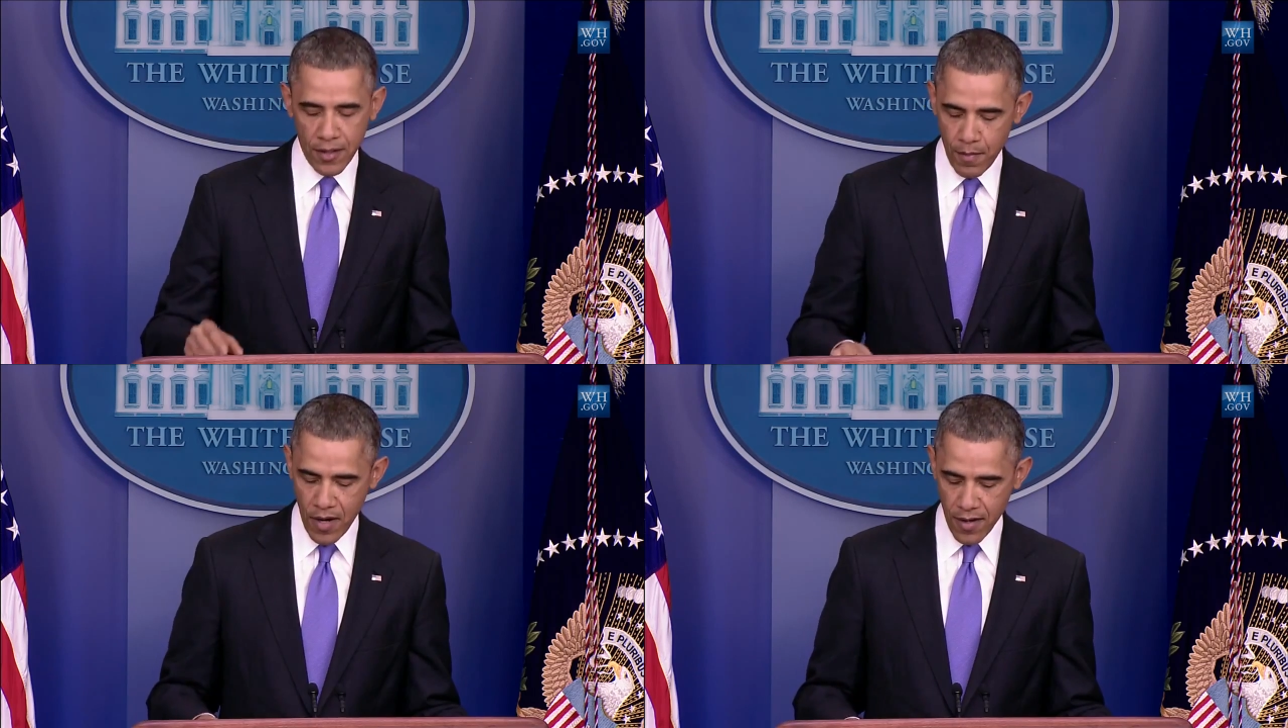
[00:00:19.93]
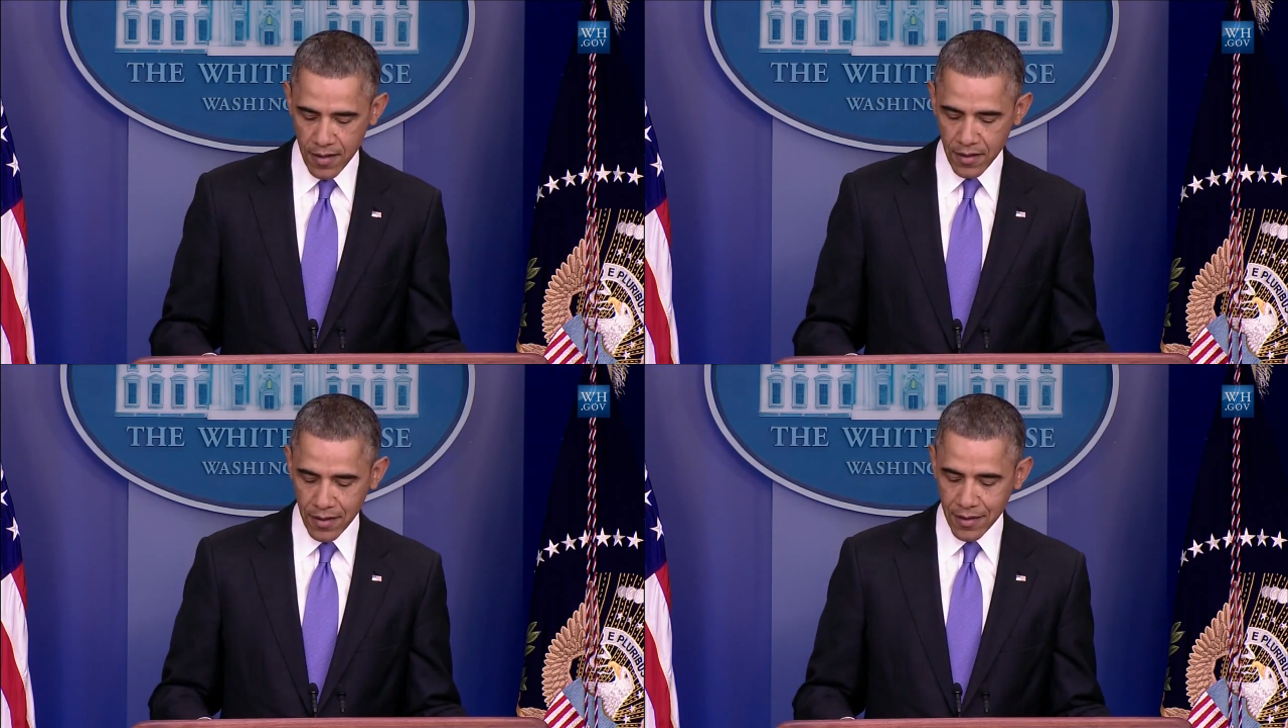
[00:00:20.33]

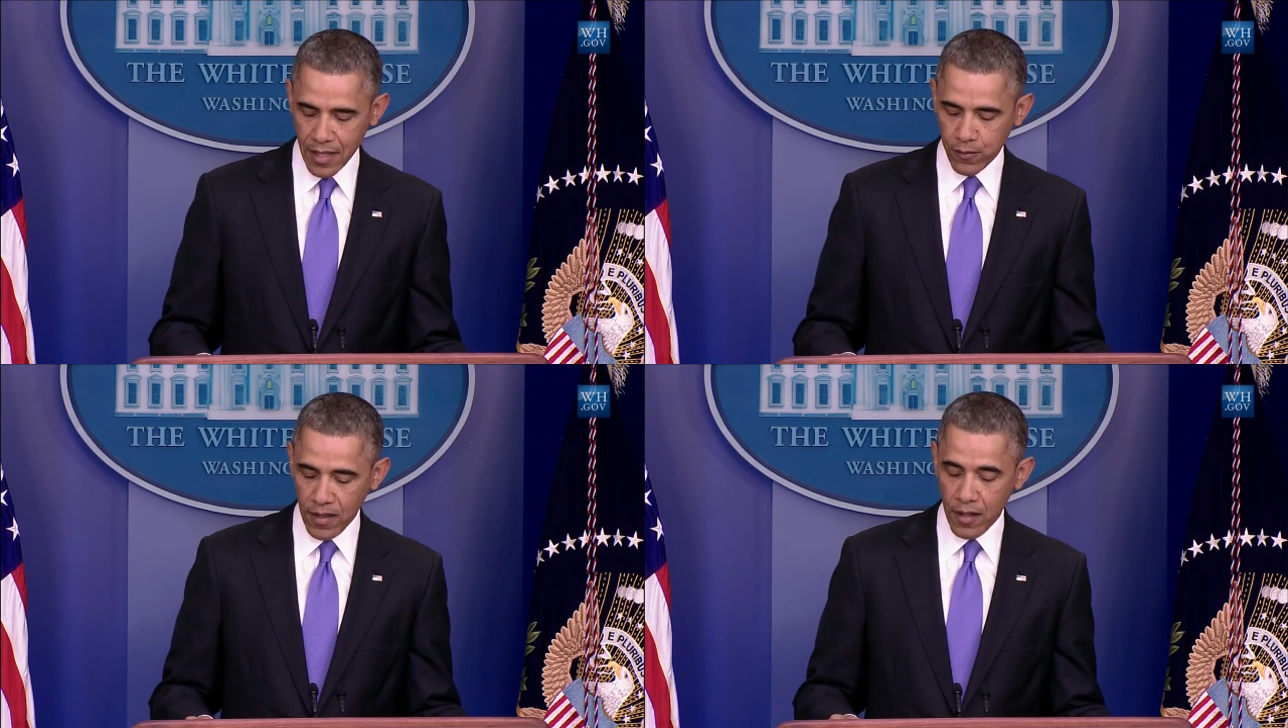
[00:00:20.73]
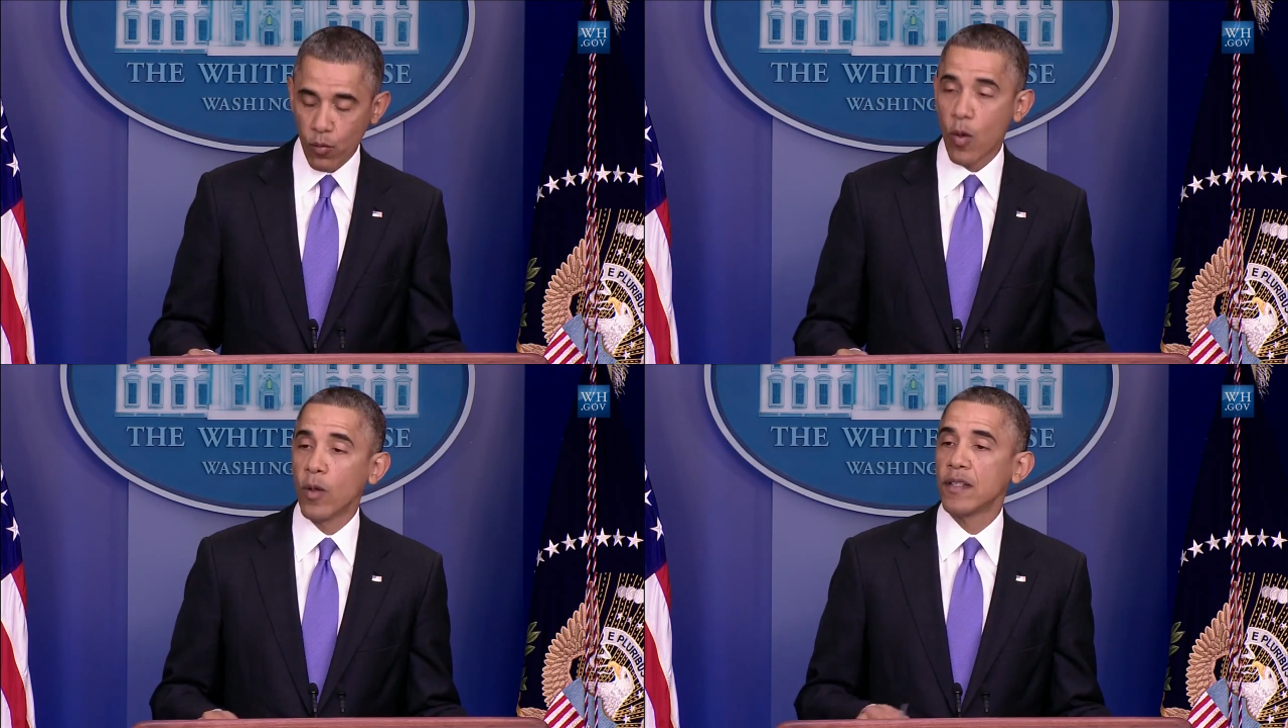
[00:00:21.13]
Americans successfully
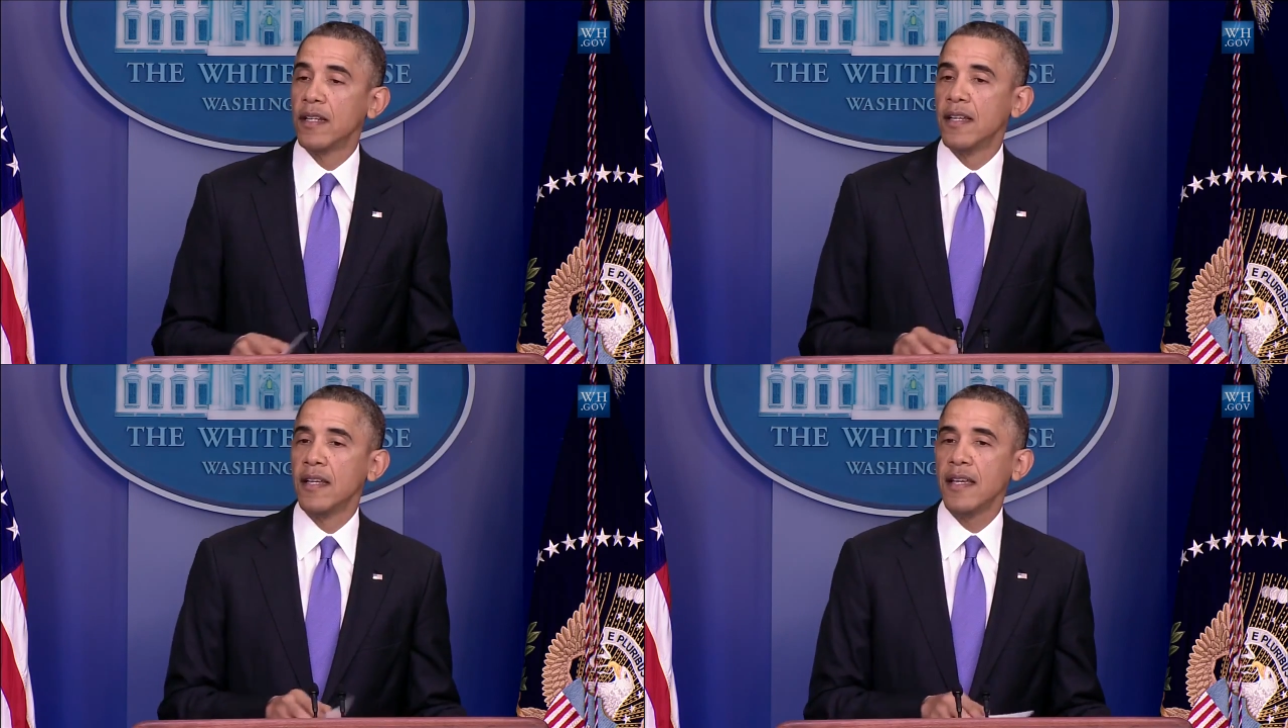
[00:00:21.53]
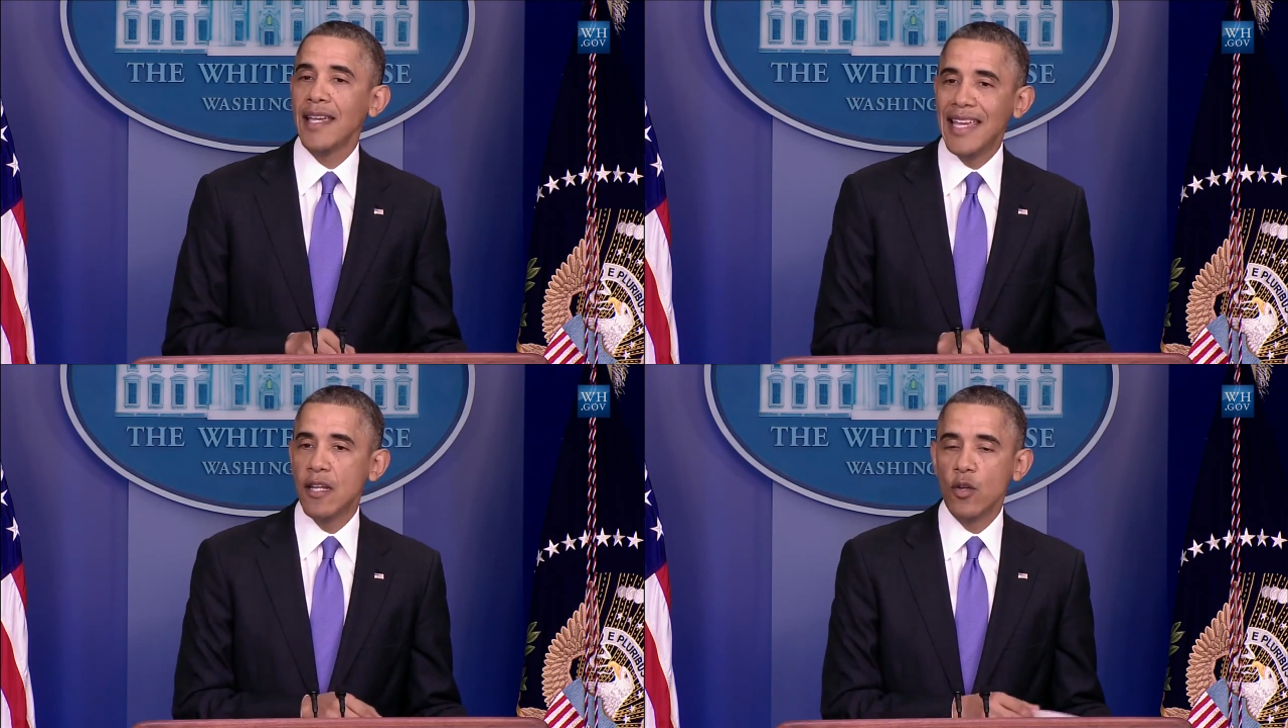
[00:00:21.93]
enrolled
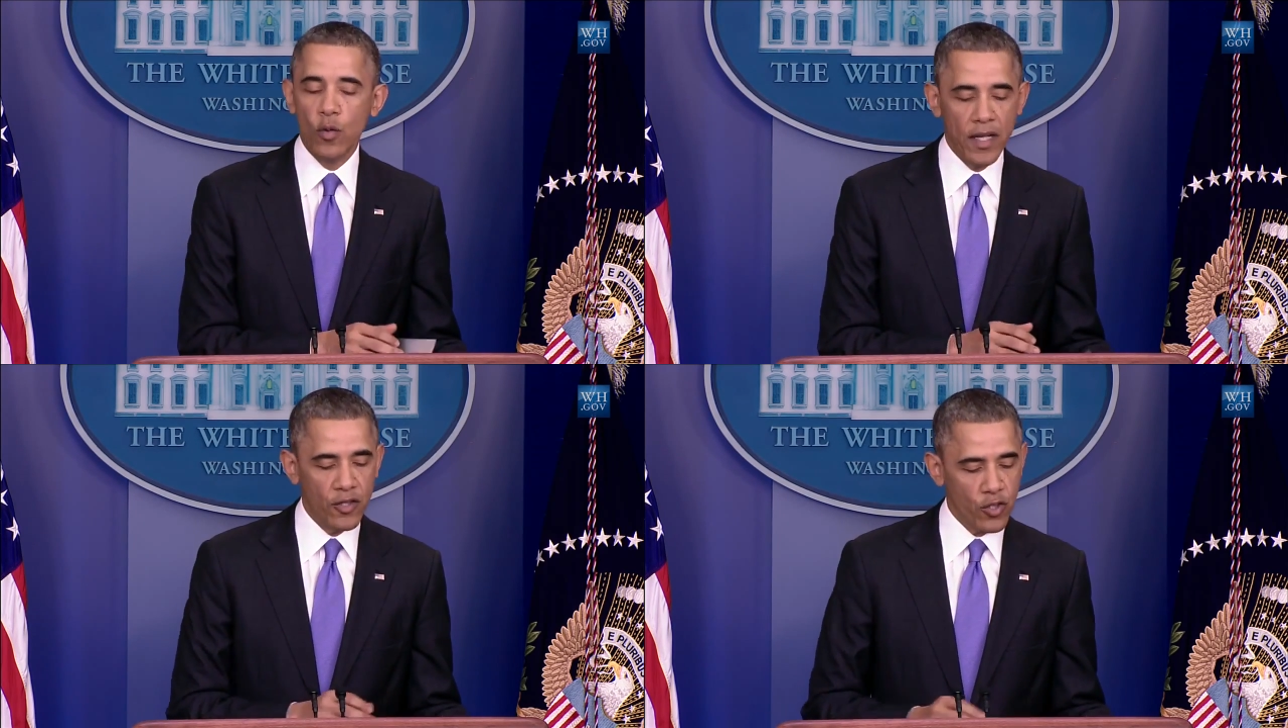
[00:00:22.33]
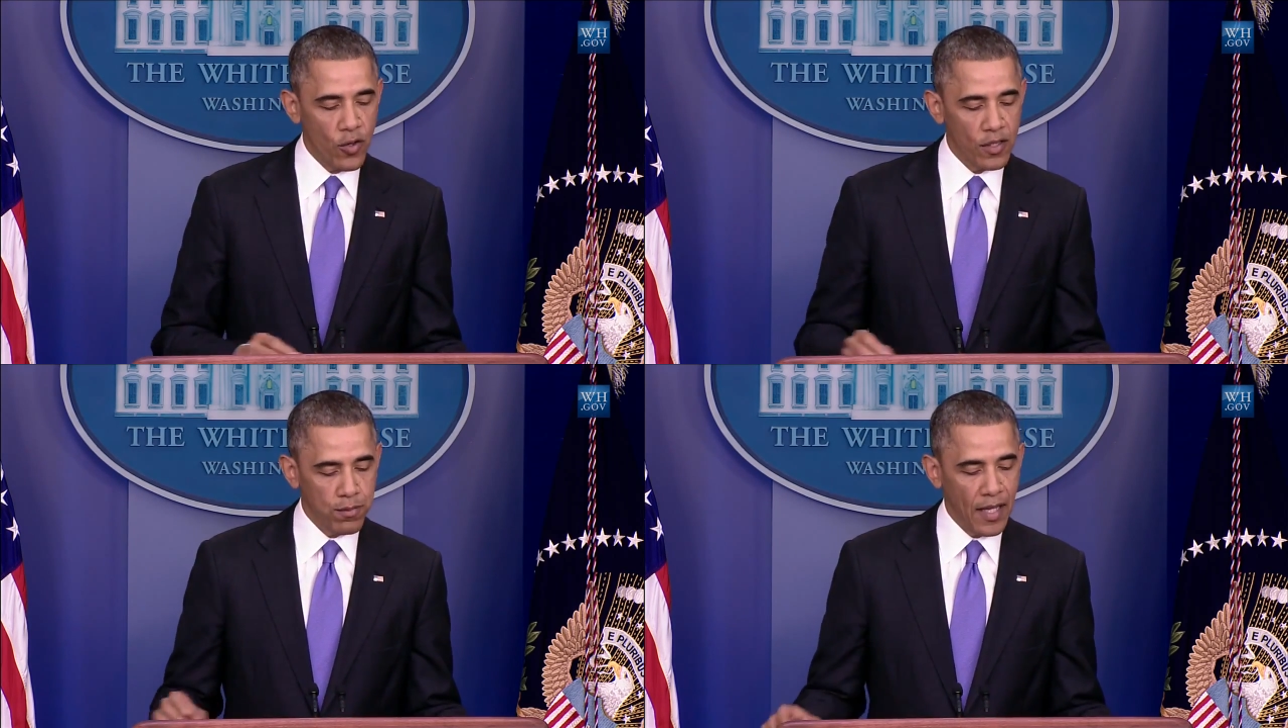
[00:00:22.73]
in new
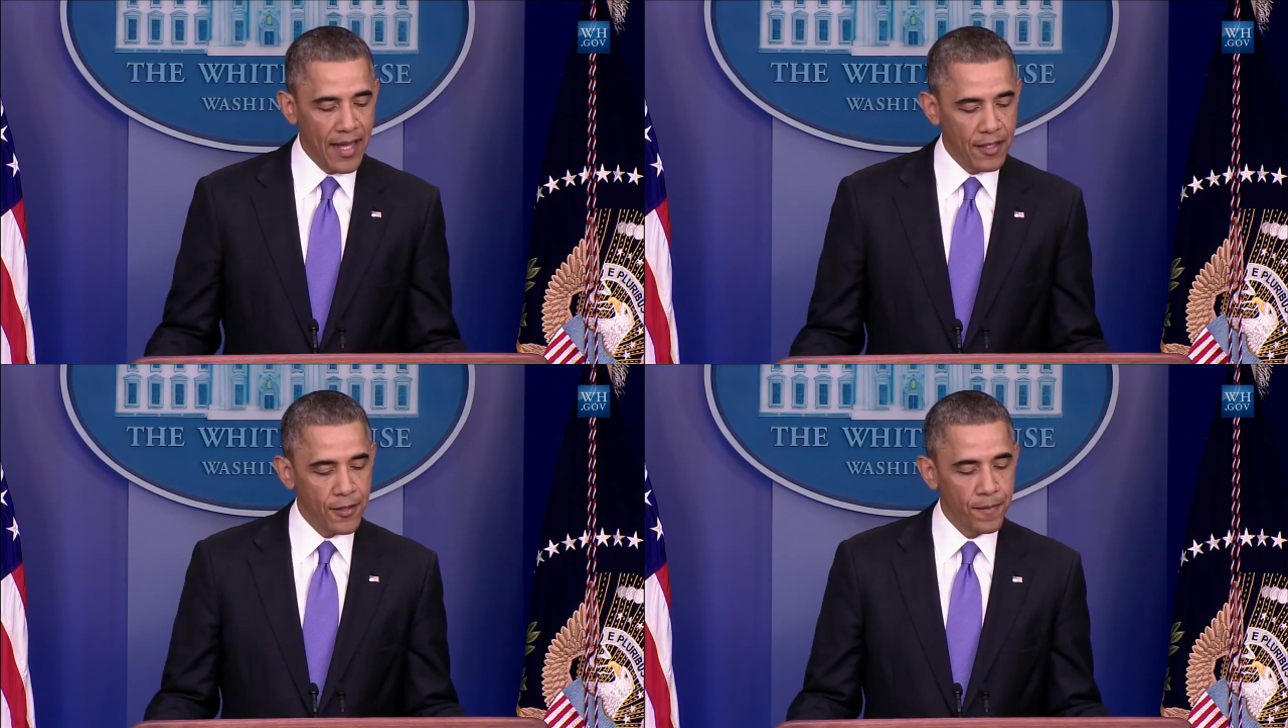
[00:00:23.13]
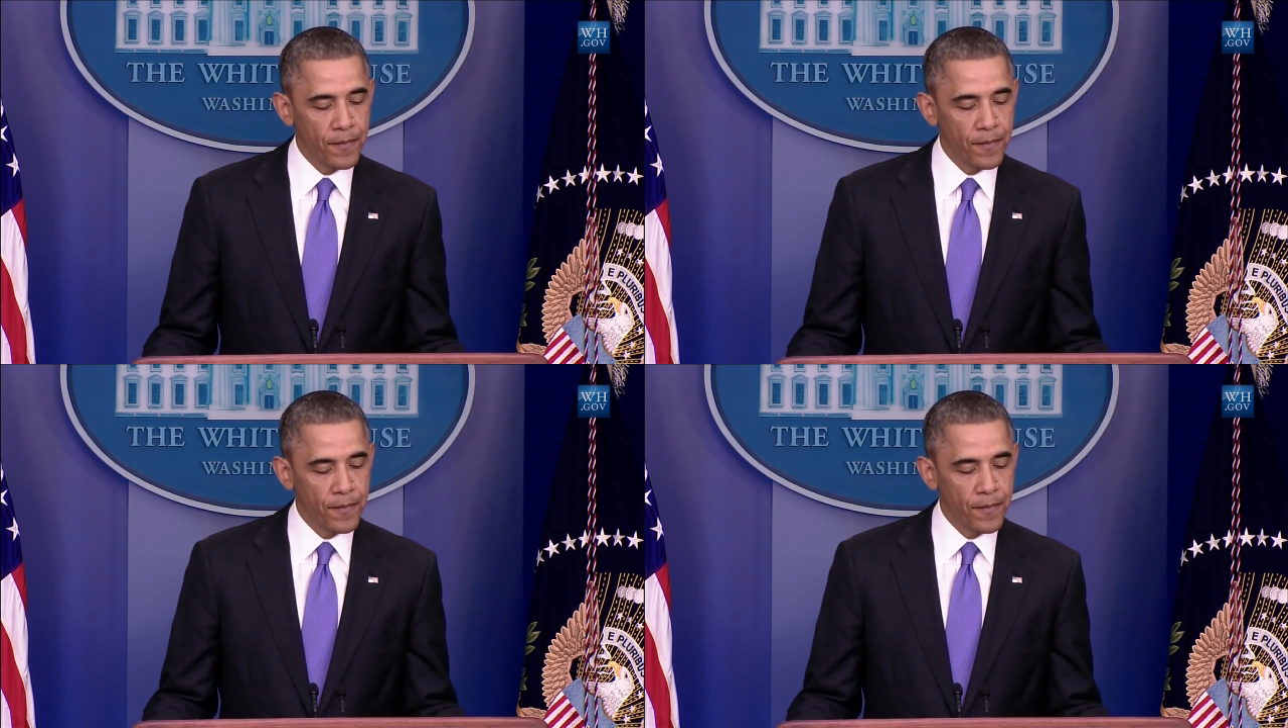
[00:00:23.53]
insurance plans.